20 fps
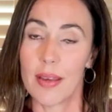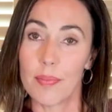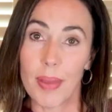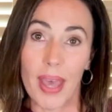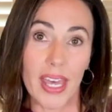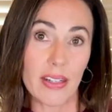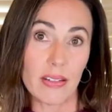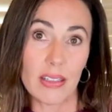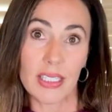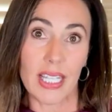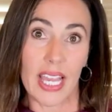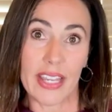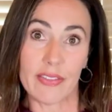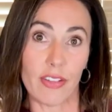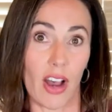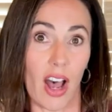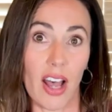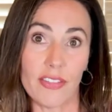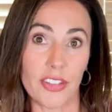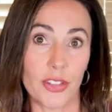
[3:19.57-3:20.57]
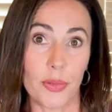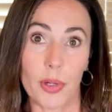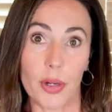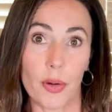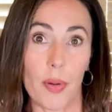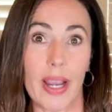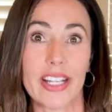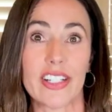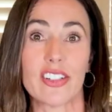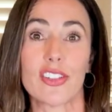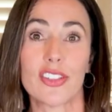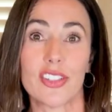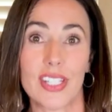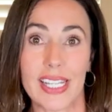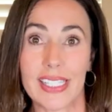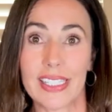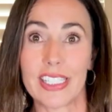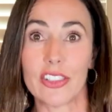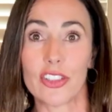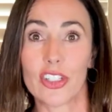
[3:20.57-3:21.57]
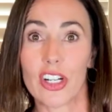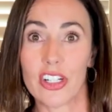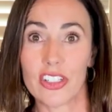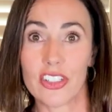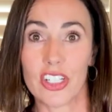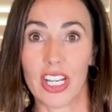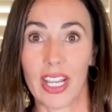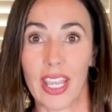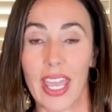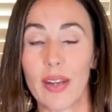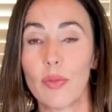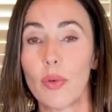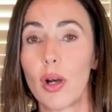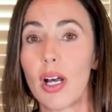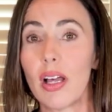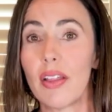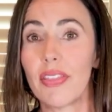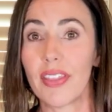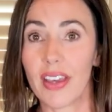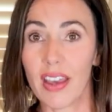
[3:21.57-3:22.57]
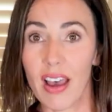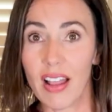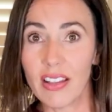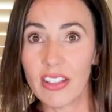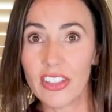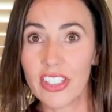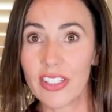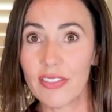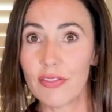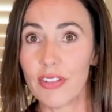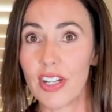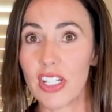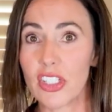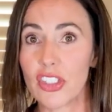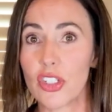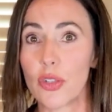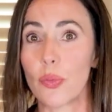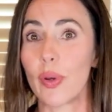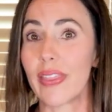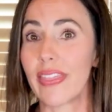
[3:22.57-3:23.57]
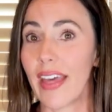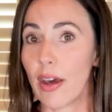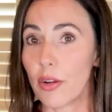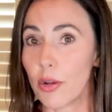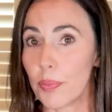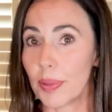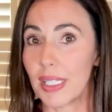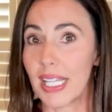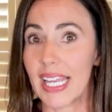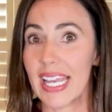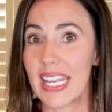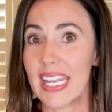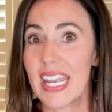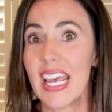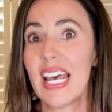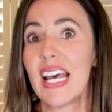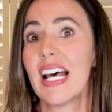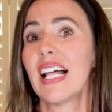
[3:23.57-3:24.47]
Battery life often requires daily charging, and while the collar can function without a plan,